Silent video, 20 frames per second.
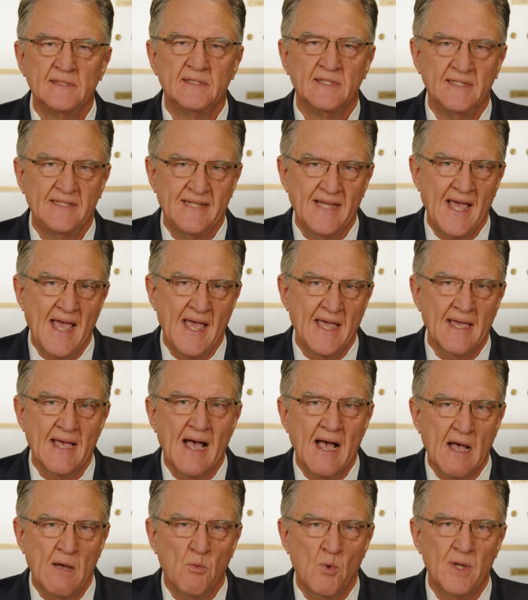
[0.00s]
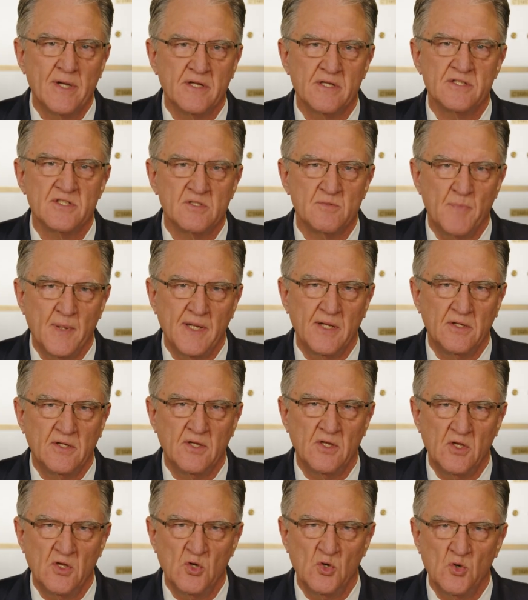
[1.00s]
Today, I want to speak
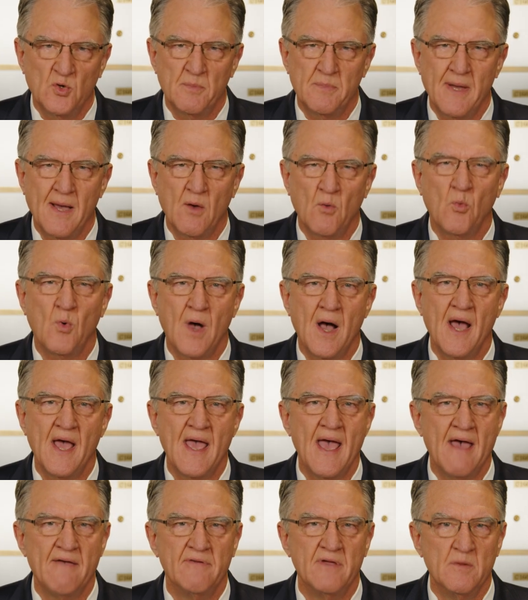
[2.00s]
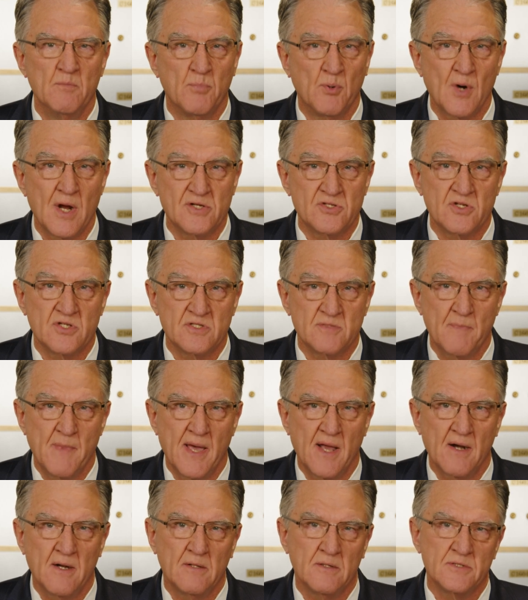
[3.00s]
to you about why having precious
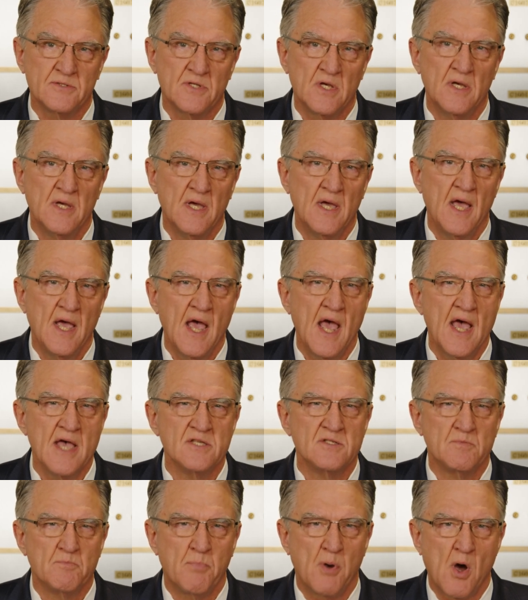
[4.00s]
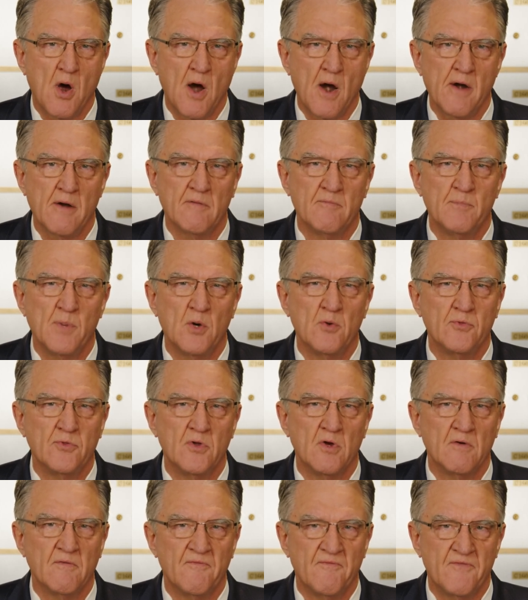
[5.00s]
metals as part of
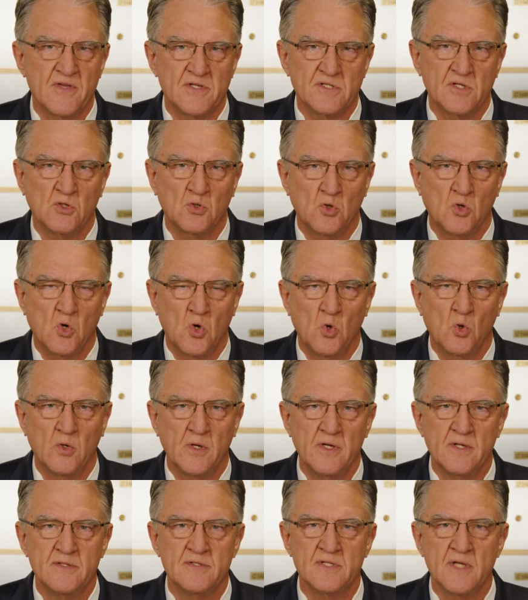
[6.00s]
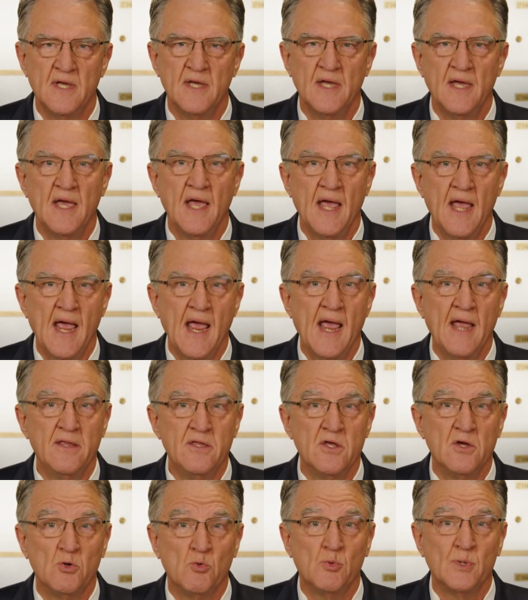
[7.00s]
both your physical holdings
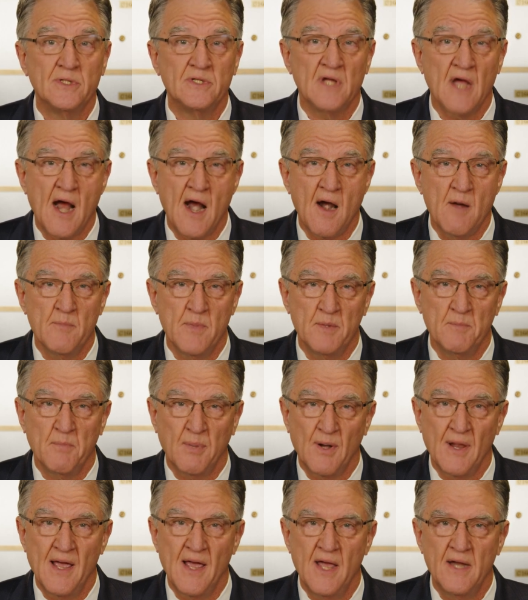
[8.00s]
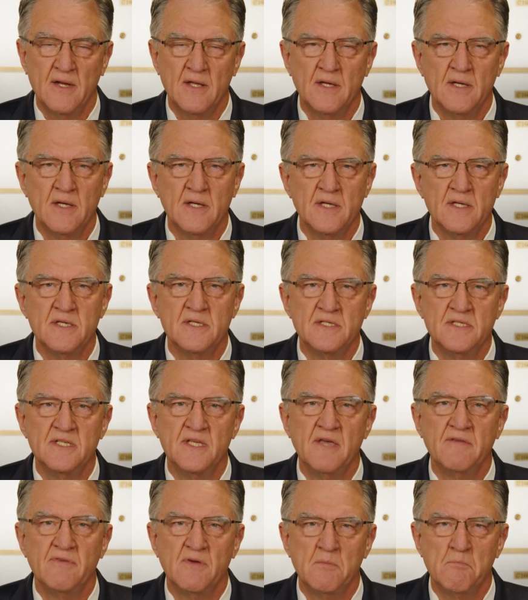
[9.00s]
and your retirement plan is
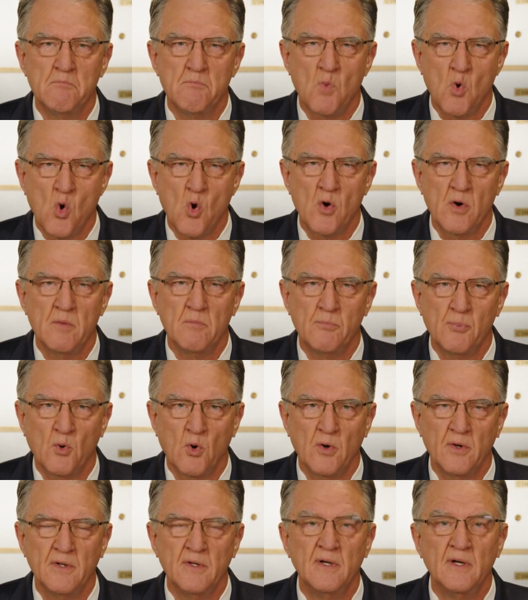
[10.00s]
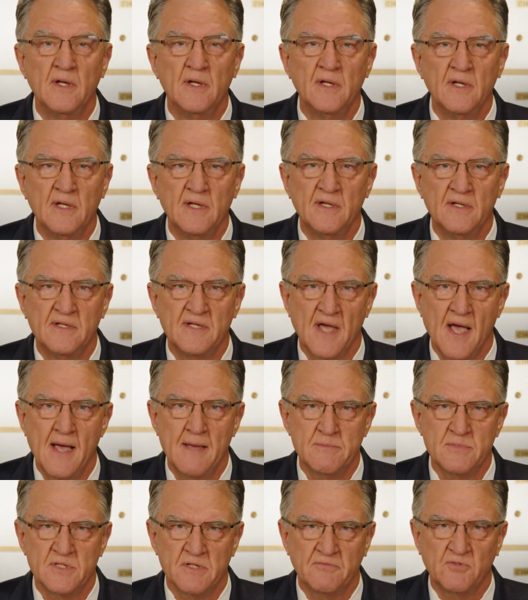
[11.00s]
even more important in
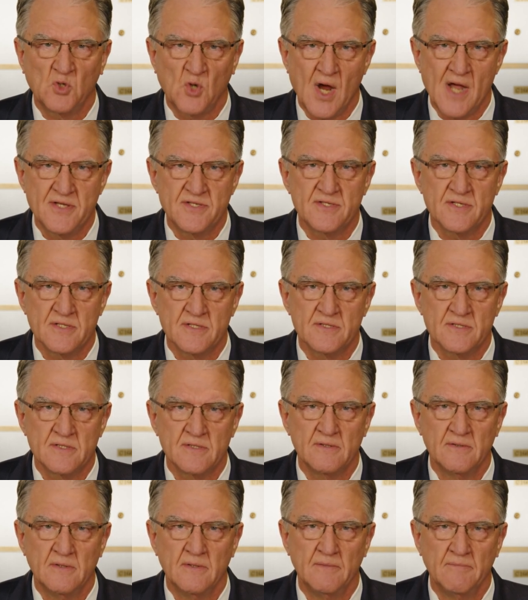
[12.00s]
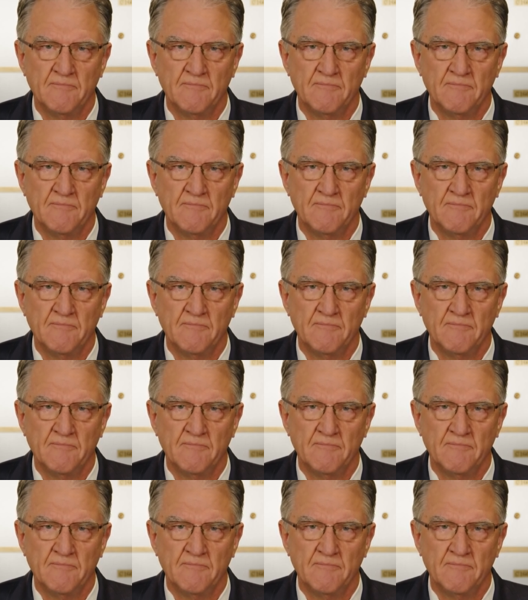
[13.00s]
times of crisis.